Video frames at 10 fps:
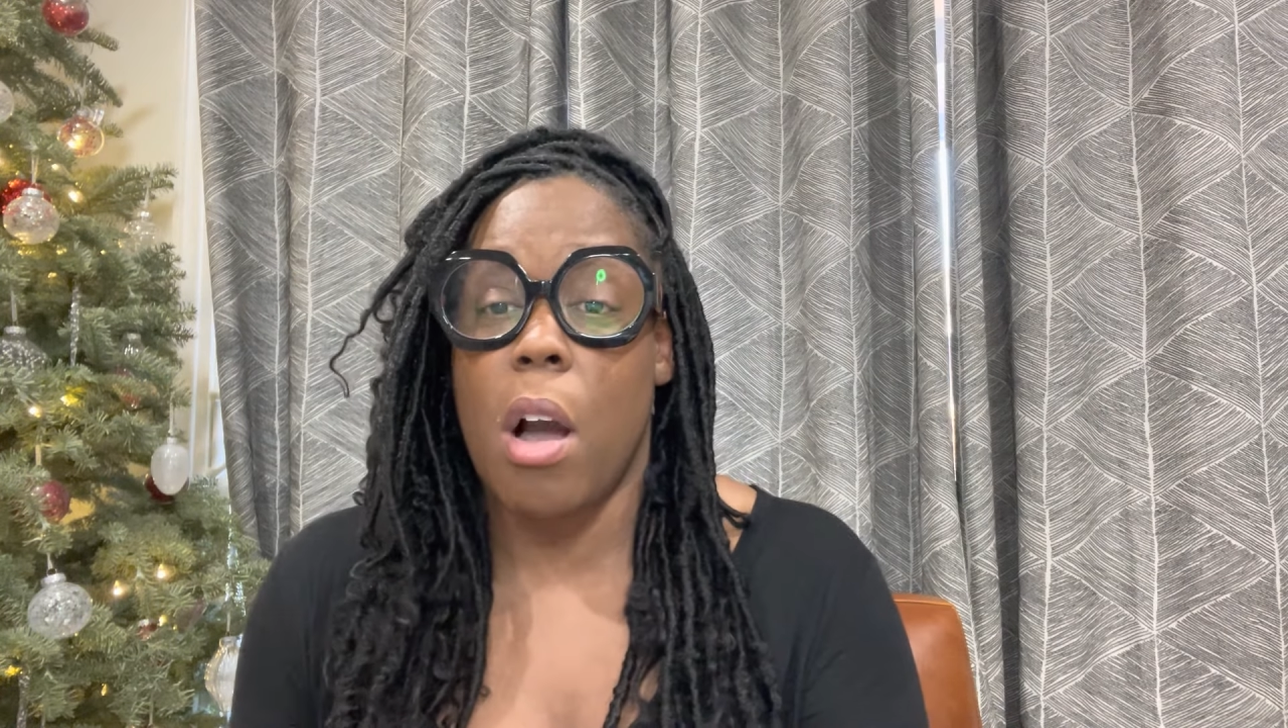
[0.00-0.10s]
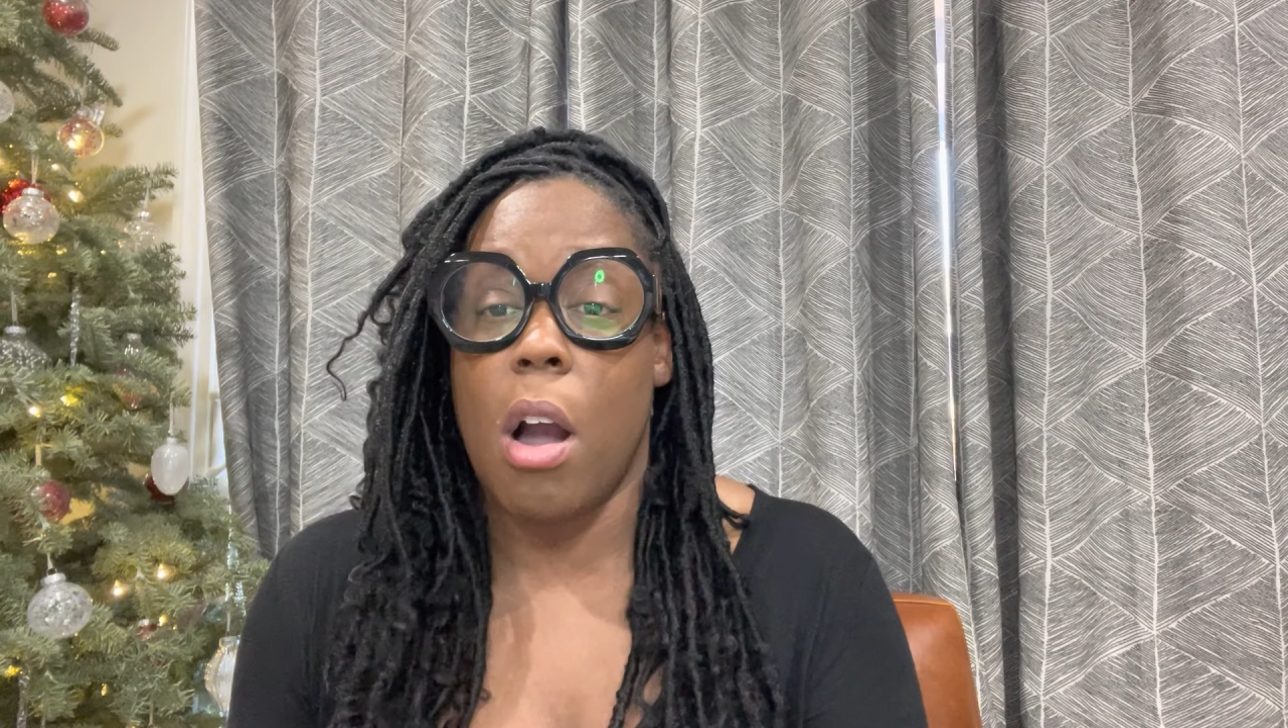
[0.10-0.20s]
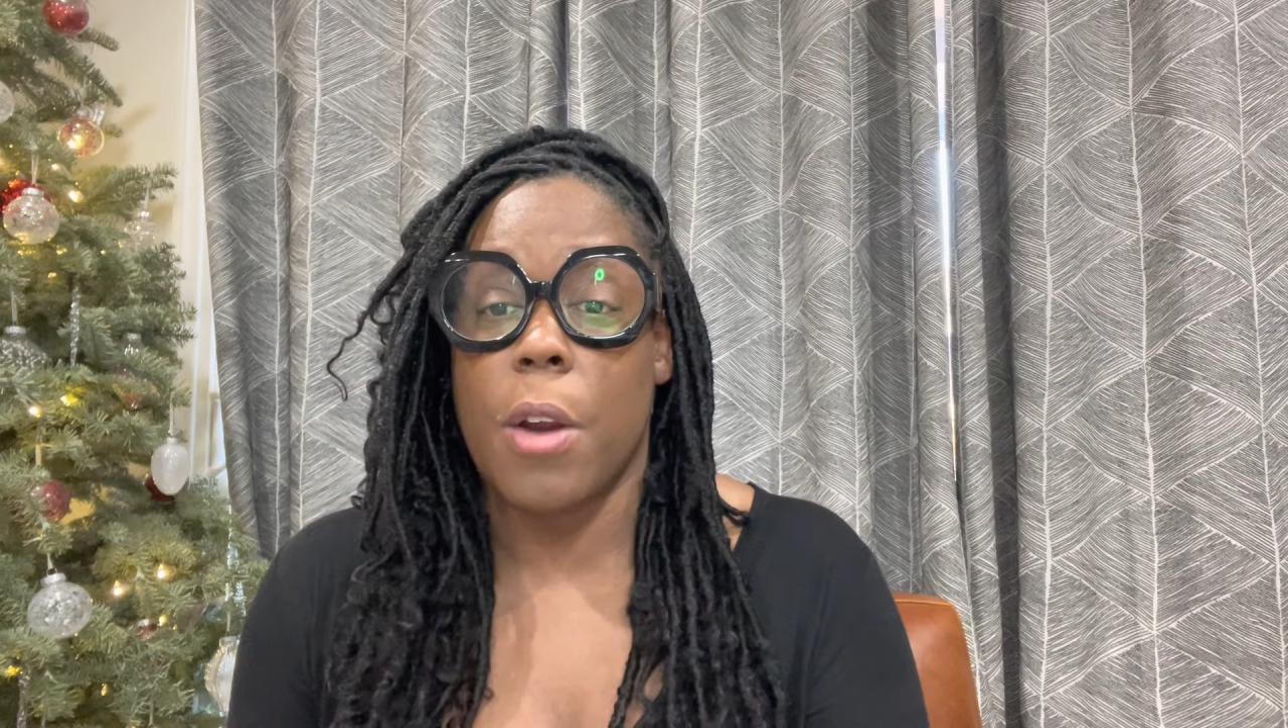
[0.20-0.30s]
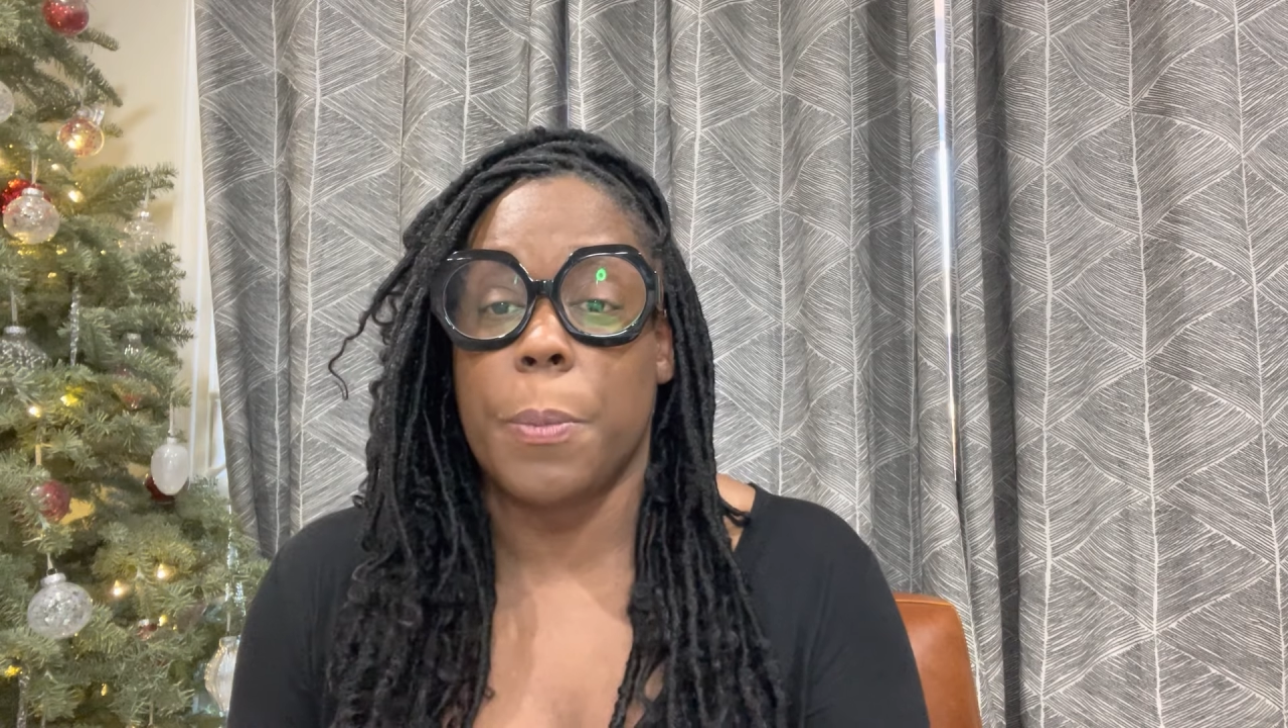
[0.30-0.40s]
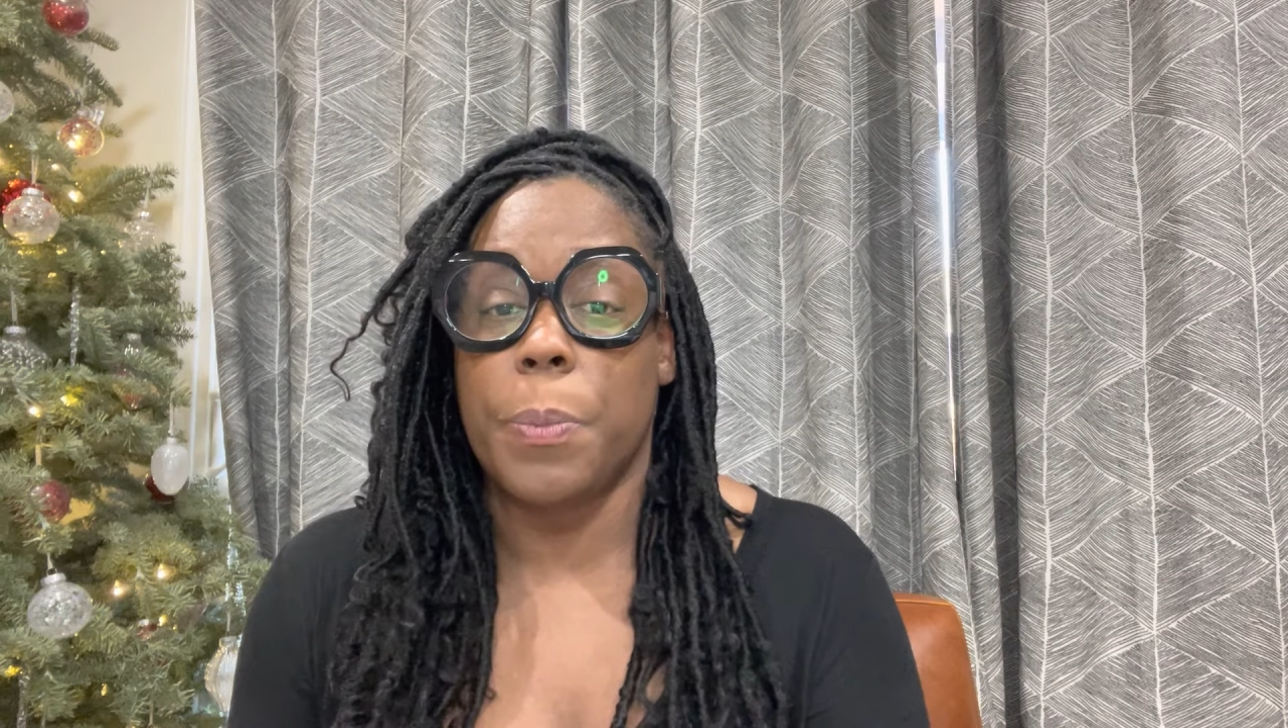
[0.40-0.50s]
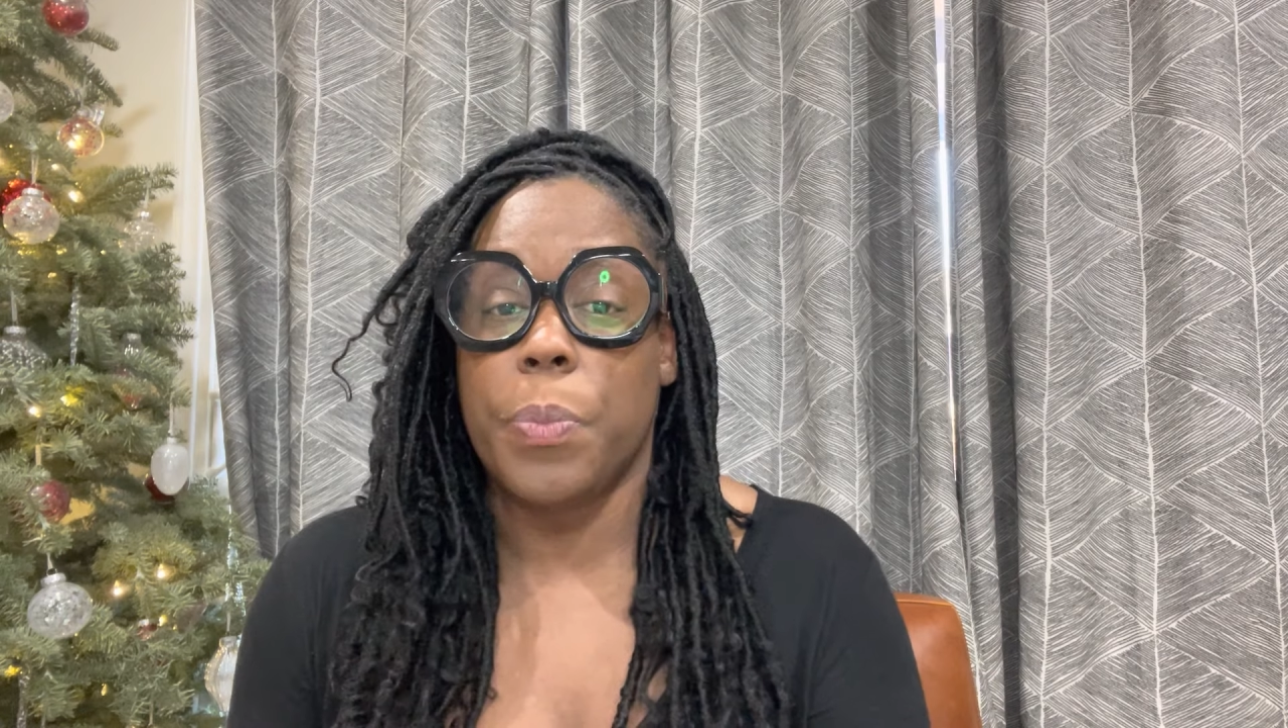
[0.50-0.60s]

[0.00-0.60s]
are,